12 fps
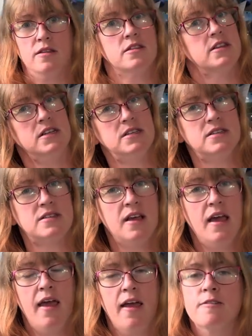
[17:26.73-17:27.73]
This
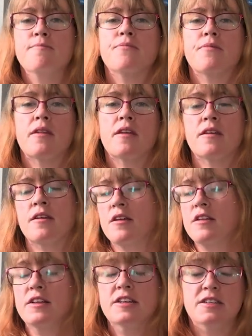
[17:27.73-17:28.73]

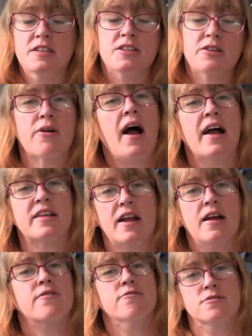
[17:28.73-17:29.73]
is the ride that
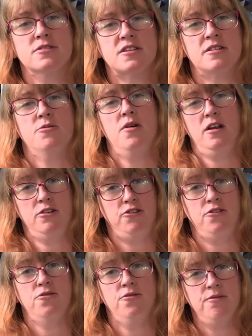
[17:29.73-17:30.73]
everyone's going to want to
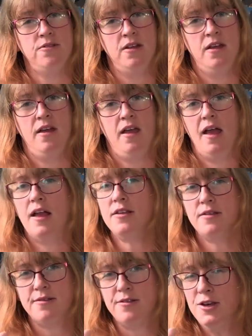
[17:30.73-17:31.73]
do, and
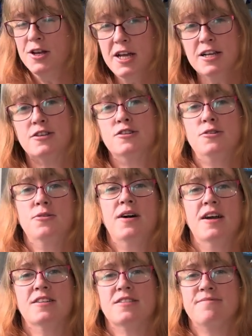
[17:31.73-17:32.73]
you need to do
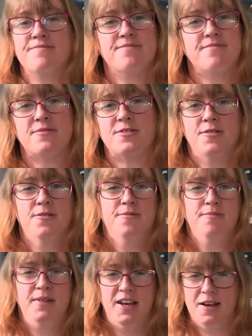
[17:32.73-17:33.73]
it. So
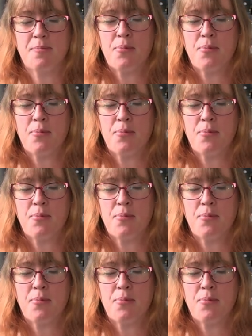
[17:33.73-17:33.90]
make